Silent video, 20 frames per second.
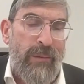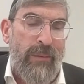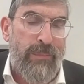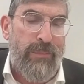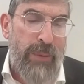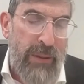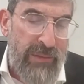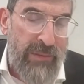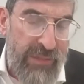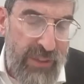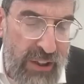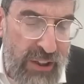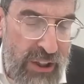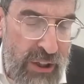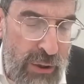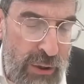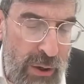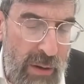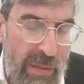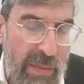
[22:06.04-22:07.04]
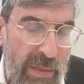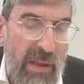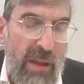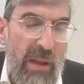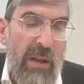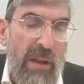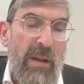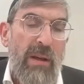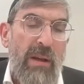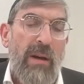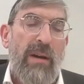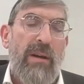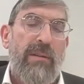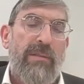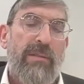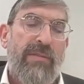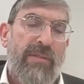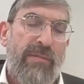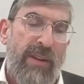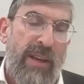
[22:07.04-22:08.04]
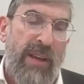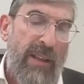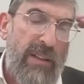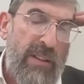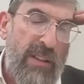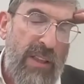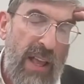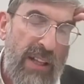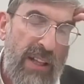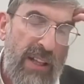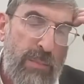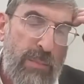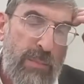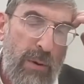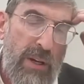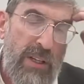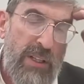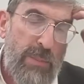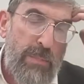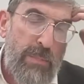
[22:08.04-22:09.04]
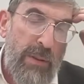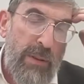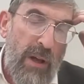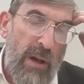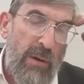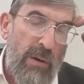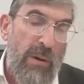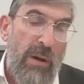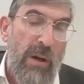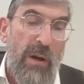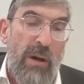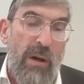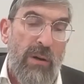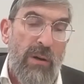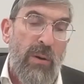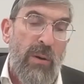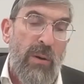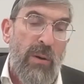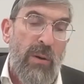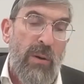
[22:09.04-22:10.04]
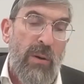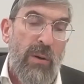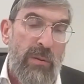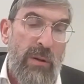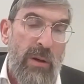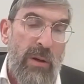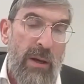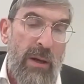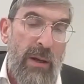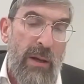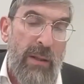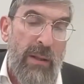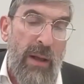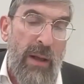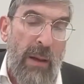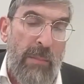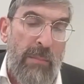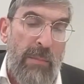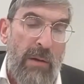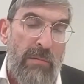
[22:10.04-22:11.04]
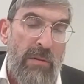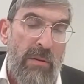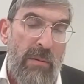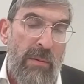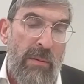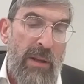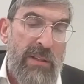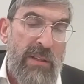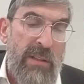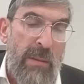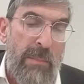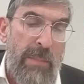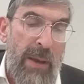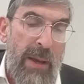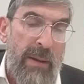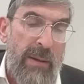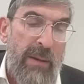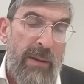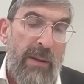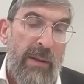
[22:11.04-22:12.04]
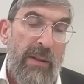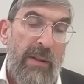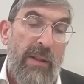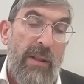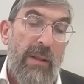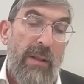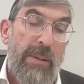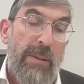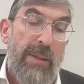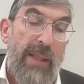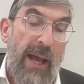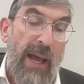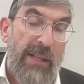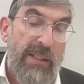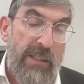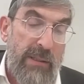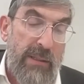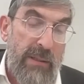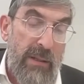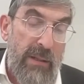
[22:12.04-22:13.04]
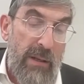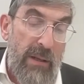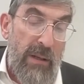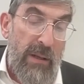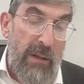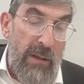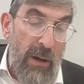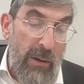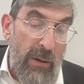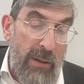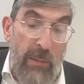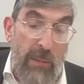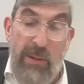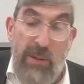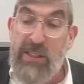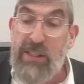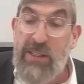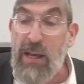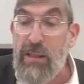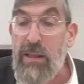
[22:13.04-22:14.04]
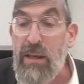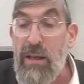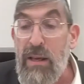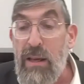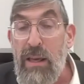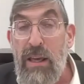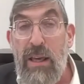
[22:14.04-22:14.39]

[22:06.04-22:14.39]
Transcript: virgin earth of three etzbois below, according to the Amoy Rolosa ben Kadas. Okay, we said,